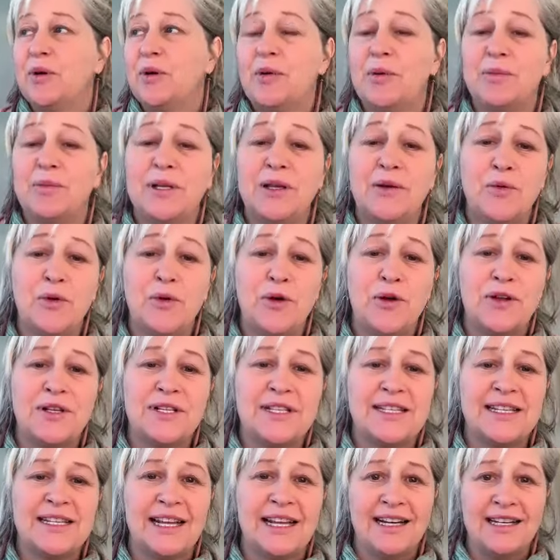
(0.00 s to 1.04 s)
probably were
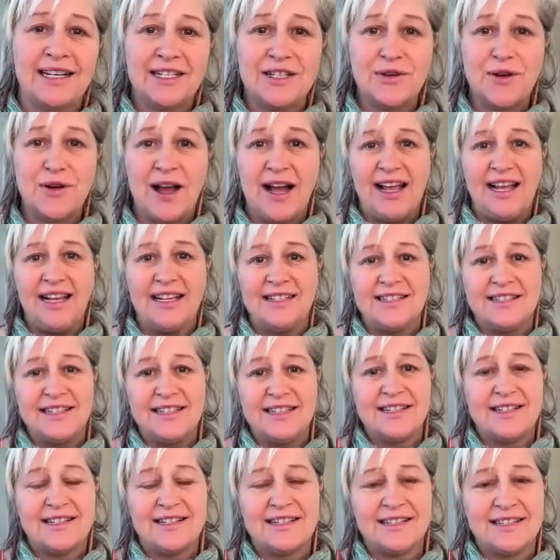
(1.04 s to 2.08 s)
seen to our
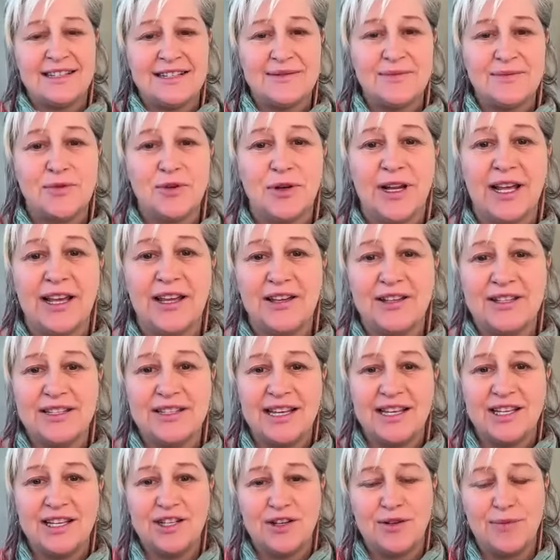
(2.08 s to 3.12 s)
ancestors more like you
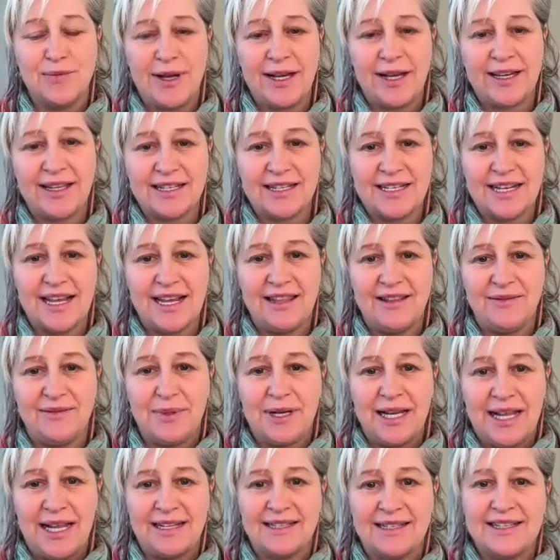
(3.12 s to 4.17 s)
said, back in the day, the
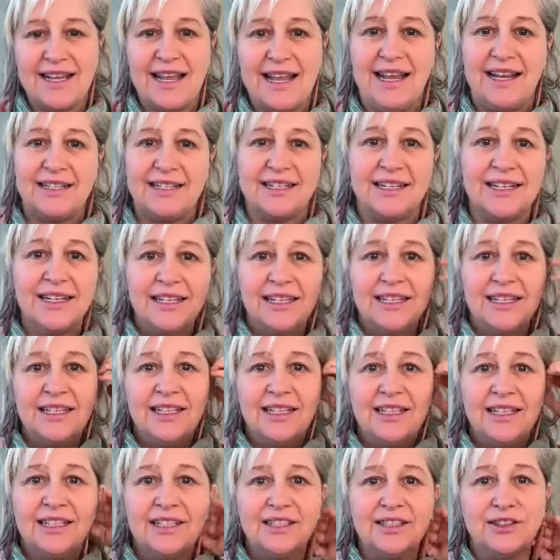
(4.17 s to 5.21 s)
plants had,
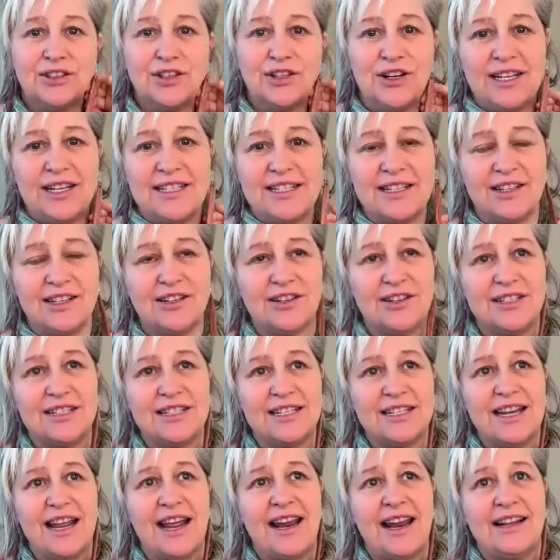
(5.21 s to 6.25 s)
goddess and god
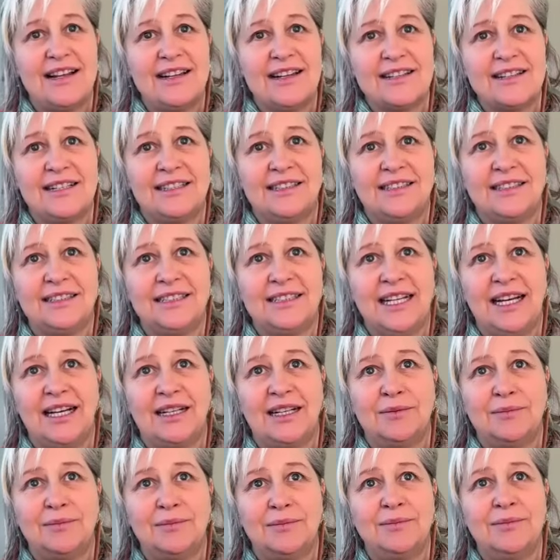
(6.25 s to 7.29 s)
status, and
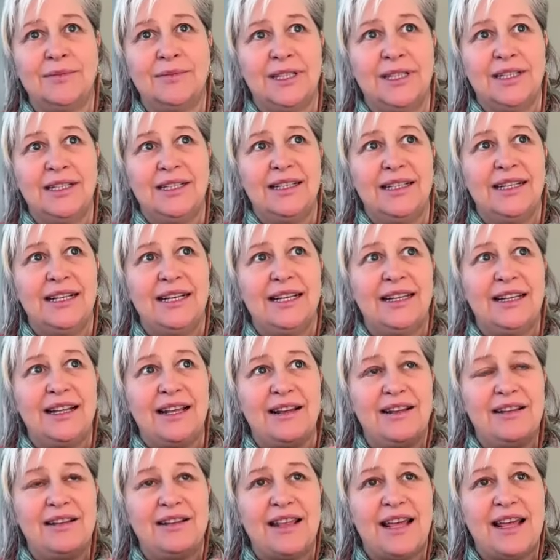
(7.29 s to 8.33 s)

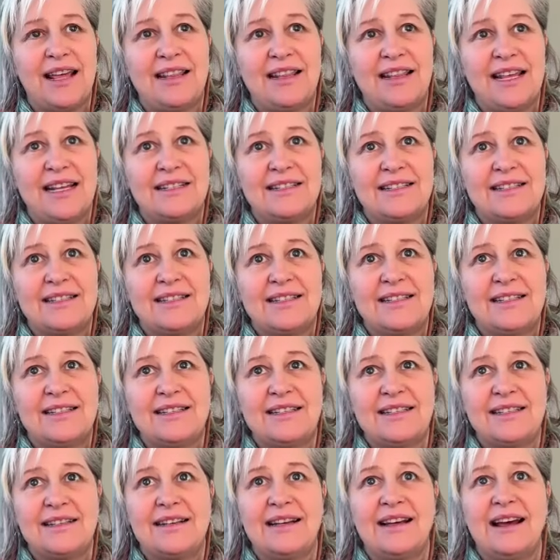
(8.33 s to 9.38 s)

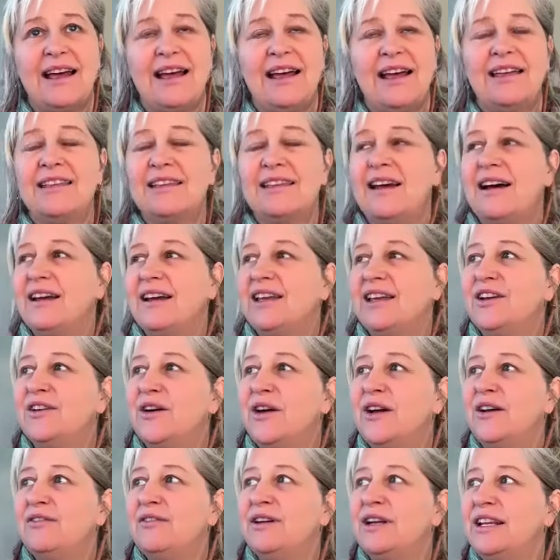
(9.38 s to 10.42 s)
that's,
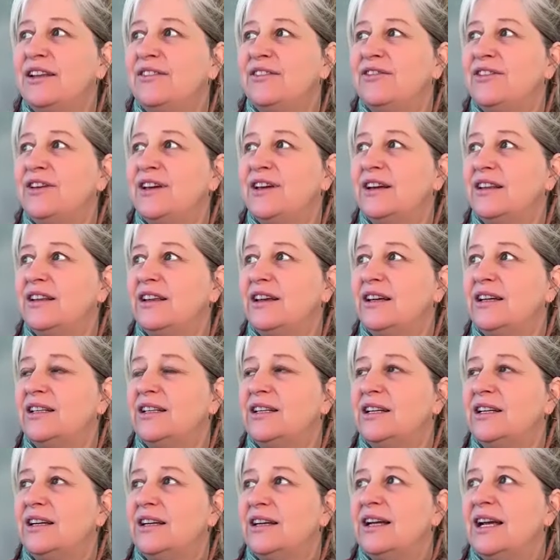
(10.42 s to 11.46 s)
I really feel
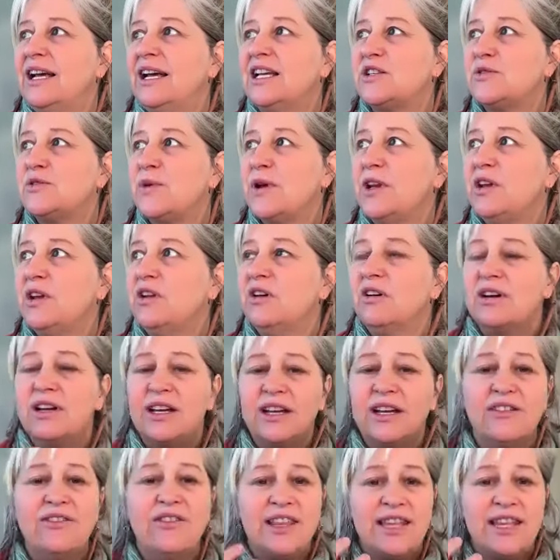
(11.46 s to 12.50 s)
that as we're
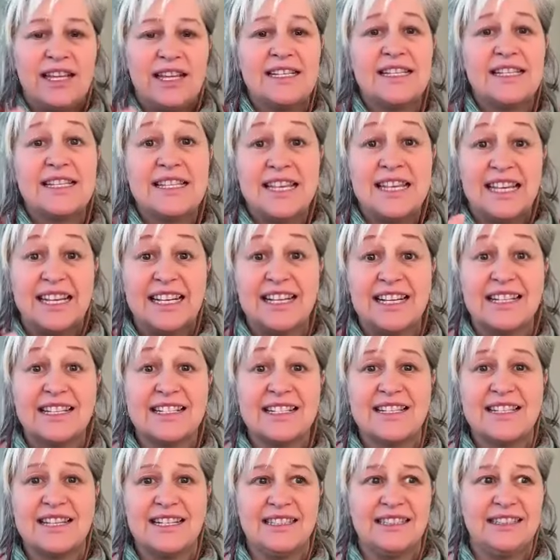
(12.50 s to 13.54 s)
looking for these
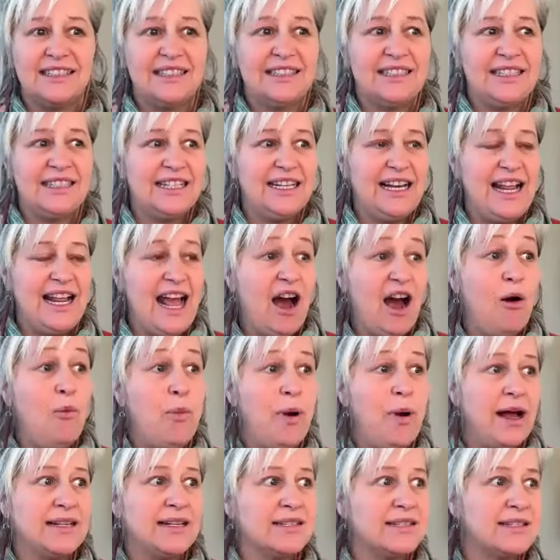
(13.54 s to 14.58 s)
things that
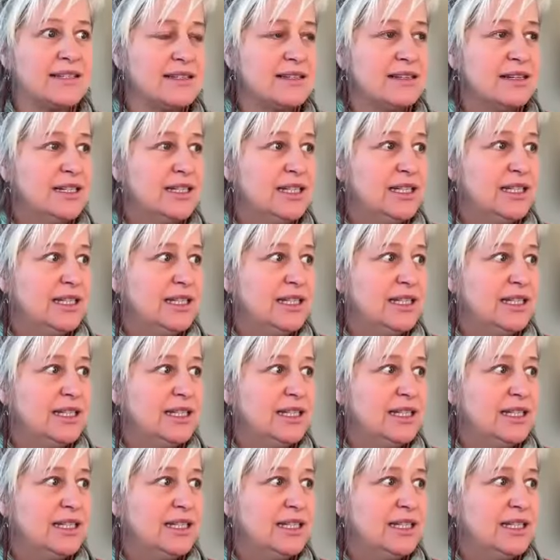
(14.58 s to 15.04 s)
help us,